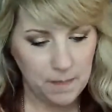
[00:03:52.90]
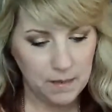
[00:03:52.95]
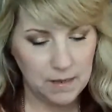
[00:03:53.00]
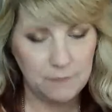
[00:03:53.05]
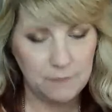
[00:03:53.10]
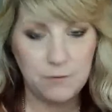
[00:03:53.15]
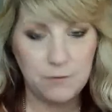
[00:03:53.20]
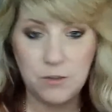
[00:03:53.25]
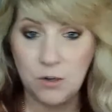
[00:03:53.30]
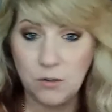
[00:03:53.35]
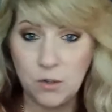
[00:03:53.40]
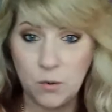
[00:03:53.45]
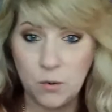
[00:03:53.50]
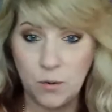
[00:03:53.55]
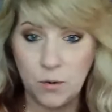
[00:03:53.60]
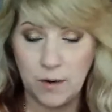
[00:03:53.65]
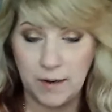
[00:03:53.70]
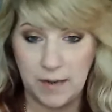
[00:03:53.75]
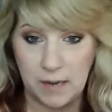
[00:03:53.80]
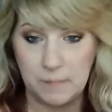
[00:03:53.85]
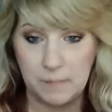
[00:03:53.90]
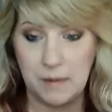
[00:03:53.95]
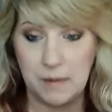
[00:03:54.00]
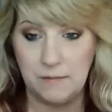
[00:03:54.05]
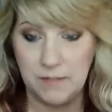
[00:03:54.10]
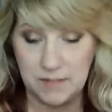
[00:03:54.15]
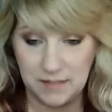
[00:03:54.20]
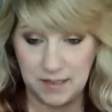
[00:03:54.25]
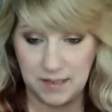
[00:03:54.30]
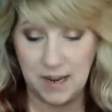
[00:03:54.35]
if you don't know who I am,
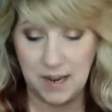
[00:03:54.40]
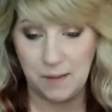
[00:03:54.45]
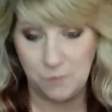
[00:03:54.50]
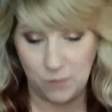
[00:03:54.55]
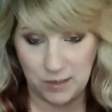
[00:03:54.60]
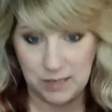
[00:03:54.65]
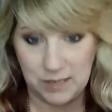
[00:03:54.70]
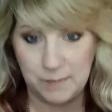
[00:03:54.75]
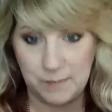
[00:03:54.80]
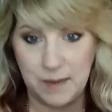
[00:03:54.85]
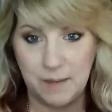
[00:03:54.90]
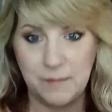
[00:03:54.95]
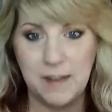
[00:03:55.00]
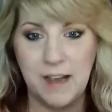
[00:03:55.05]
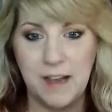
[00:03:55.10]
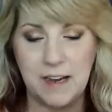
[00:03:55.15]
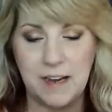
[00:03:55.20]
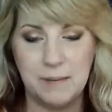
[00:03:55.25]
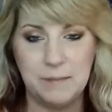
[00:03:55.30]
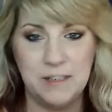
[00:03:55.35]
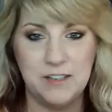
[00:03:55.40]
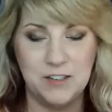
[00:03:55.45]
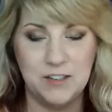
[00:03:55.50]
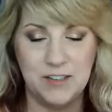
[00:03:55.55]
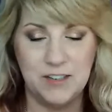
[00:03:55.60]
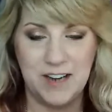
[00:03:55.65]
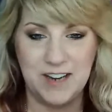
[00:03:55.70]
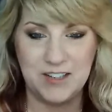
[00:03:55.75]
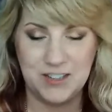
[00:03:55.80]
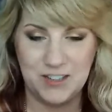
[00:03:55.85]
obviously I'm Wendy Babcock. I'm an
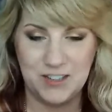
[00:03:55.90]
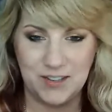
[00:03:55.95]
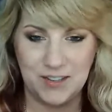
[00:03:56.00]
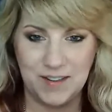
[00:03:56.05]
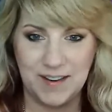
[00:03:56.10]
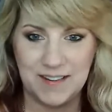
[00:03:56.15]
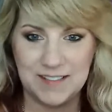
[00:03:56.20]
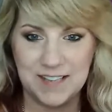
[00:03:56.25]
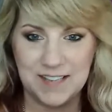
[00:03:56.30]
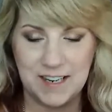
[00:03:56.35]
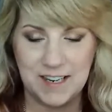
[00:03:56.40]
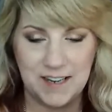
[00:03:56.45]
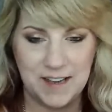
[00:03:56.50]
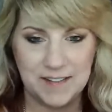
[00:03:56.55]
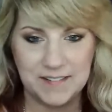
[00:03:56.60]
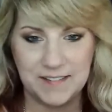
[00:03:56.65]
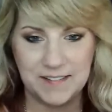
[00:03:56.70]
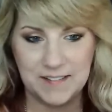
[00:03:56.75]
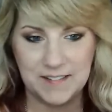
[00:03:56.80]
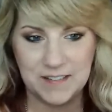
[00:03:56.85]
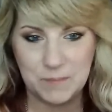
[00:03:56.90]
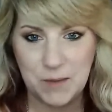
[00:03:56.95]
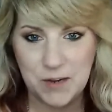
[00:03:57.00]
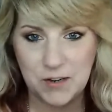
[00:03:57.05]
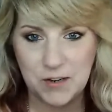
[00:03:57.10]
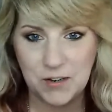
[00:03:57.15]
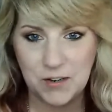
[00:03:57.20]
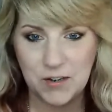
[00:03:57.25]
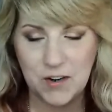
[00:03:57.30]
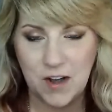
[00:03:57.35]
international and TEDx
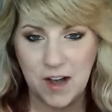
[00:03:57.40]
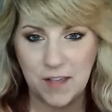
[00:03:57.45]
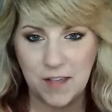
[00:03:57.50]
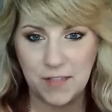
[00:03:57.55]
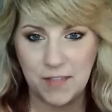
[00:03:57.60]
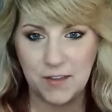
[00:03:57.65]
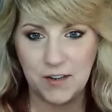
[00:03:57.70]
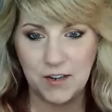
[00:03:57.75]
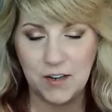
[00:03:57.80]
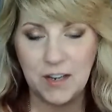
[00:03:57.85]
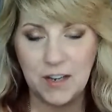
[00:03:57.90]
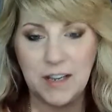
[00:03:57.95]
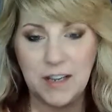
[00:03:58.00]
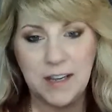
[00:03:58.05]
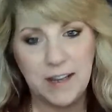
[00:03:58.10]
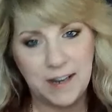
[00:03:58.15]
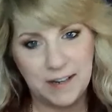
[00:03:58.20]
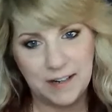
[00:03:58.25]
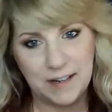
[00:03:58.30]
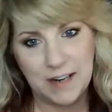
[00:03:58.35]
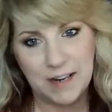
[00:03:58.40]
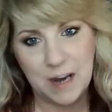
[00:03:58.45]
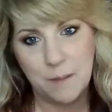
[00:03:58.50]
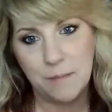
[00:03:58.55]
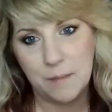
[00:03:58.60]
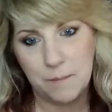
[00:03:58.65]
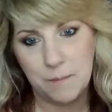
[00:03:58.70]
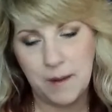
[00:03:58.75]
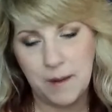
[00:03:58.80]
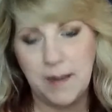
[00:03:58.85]
speaker, author, and I
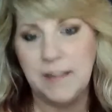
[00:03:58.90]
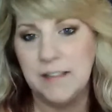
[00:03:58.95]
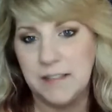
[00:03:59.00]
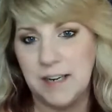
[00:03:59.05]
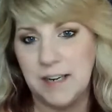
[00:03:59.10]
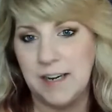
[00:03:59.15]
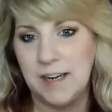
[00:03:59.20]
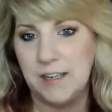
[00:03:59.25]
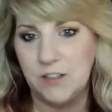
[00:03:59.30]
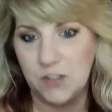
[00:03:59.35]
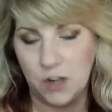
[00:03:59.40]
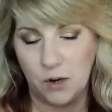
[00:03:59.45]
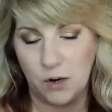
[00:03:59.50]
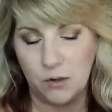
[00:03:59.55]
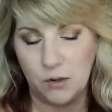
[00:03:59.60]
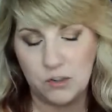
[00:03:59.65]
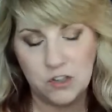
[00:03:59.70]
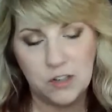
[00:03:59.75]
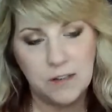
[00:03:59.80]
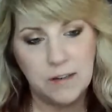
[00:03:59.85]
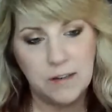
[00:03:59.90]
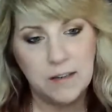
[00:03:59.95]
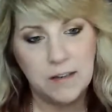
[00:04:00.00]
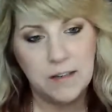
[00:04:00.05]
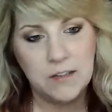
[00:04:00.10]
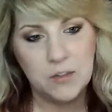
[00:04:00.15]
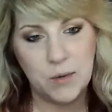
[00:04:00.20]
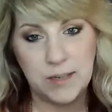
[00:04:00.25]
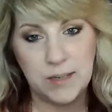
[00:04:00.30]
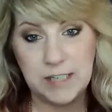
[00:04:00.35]
am the paid stage coach.
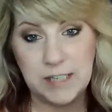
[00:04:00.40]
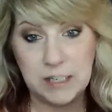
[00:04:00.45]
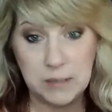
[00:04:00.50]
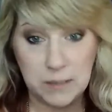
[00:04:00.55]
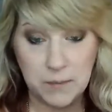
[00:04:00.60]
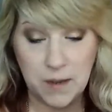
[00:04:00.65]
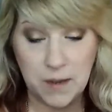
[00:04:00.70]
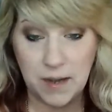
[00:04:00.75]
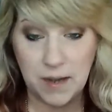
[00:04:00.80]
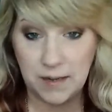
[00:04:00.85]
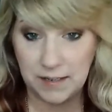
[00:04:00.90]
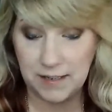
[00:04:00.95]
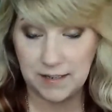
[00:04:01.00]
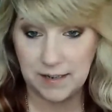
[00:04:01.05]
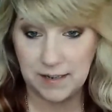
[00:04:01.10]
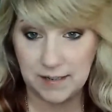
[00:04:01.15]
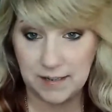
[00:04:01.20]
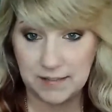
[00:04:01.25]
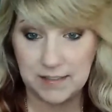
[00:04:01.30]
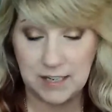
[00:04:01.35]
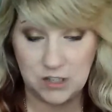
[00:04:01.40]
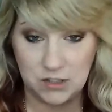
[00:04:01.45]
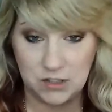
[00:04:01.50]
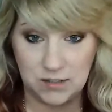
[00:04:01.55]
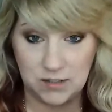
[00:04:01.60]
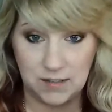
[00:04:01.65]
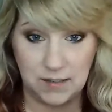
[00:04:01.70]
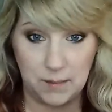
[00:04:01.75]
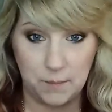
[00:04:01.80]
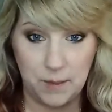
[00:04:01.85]
So I teach people how to get on
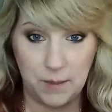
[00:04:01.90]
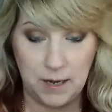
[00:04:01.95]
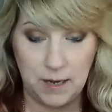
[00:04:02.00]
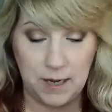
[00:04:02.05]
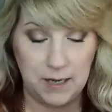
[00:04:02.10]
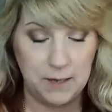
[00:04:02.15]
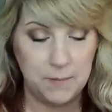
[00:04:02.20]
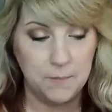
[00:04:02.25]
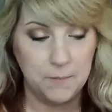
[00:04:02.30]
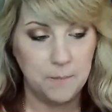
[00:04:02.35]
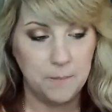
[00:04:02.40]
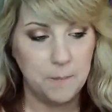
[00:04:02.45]
stages and get paid.